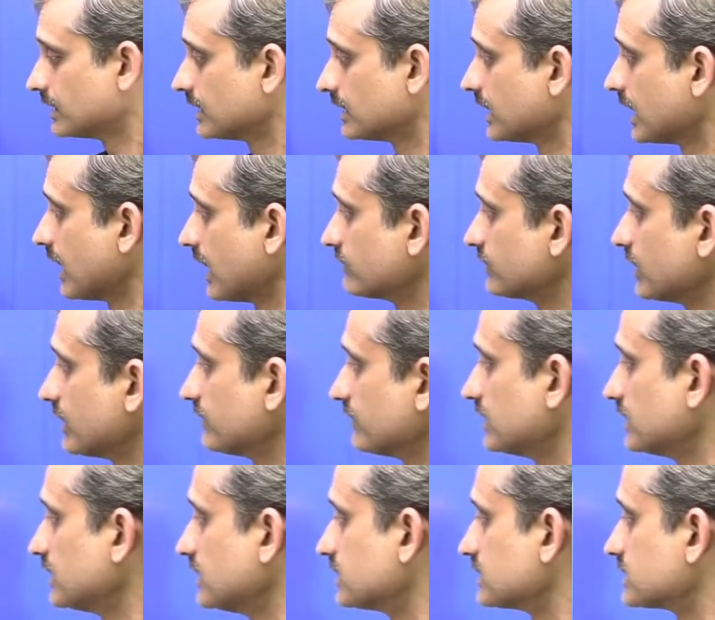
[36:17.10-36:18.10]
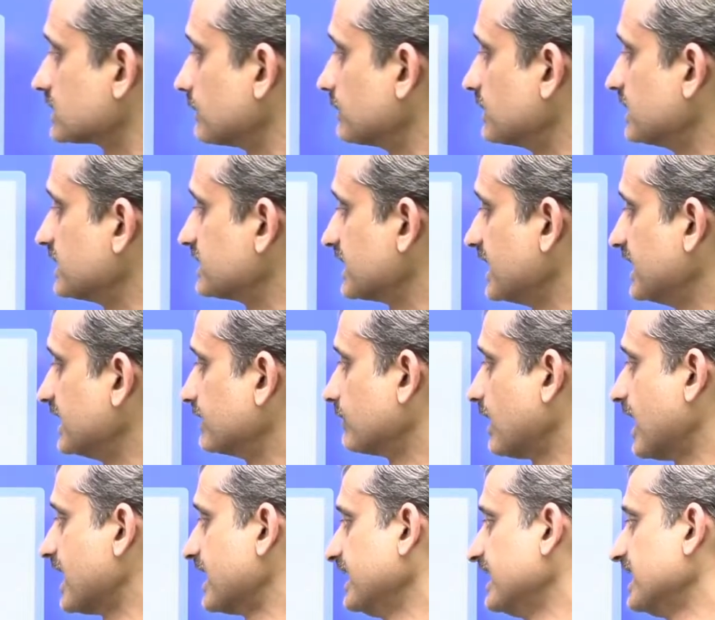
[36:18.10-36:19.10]
Have you ever heard somebody saying, my
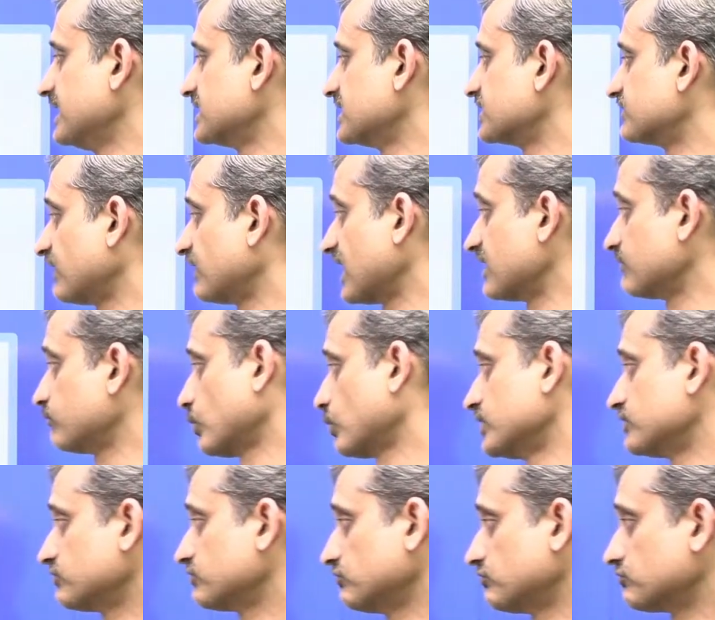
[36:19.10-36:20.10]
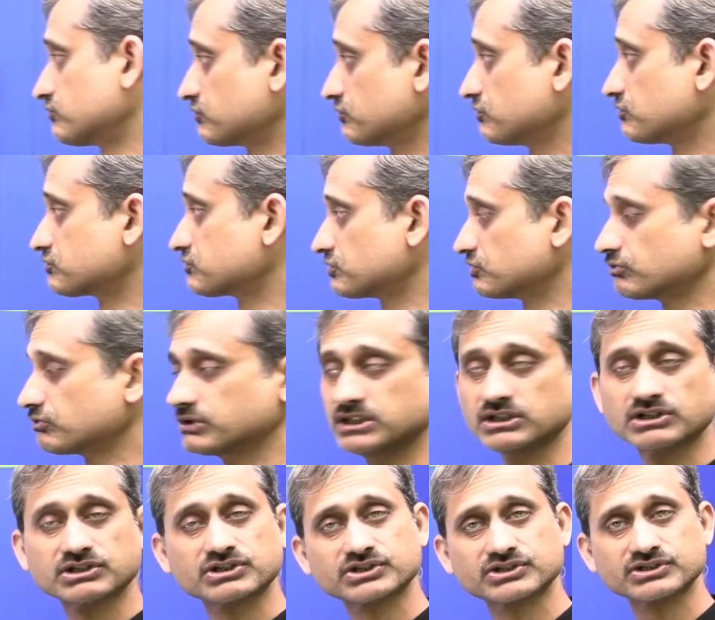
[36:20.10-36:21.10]
age is 5.000
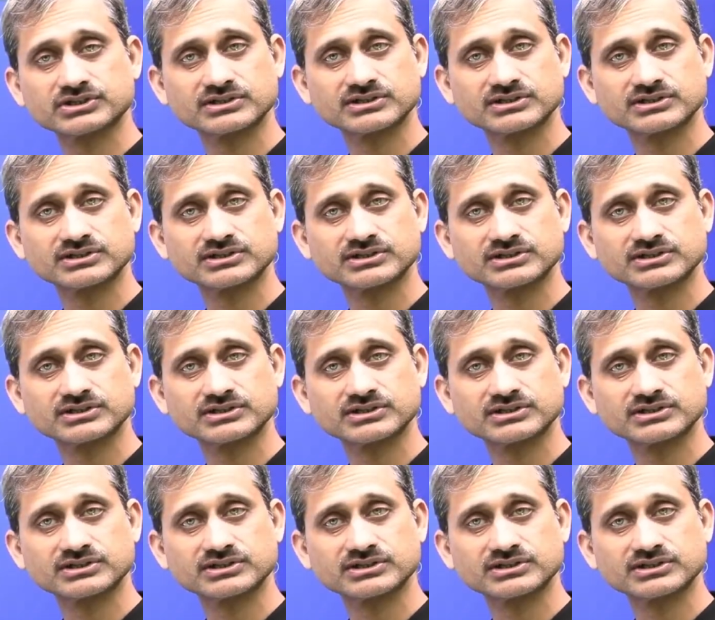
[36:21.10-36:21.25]
years?